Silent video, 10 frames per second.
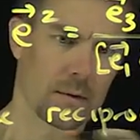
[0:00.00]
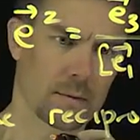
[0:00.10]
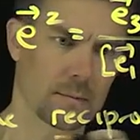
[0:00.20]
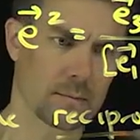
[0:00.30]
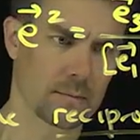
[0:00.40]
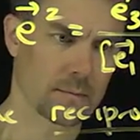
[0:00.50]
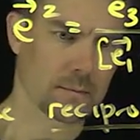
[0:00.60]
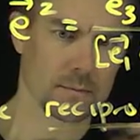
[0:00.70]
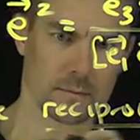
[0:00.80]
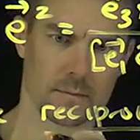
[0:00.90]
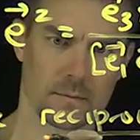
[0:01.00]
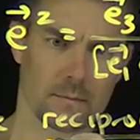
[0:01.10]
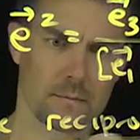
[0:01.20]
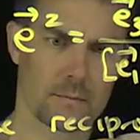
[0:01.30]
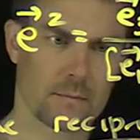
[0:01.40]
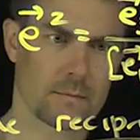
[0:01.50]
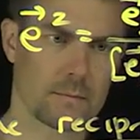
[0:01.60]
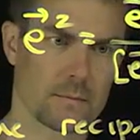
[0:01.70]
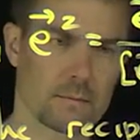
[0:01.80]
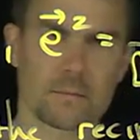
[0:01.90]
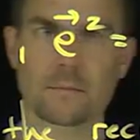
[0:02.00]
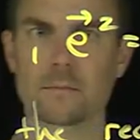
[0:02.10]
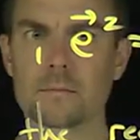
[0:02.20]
(no one is talking)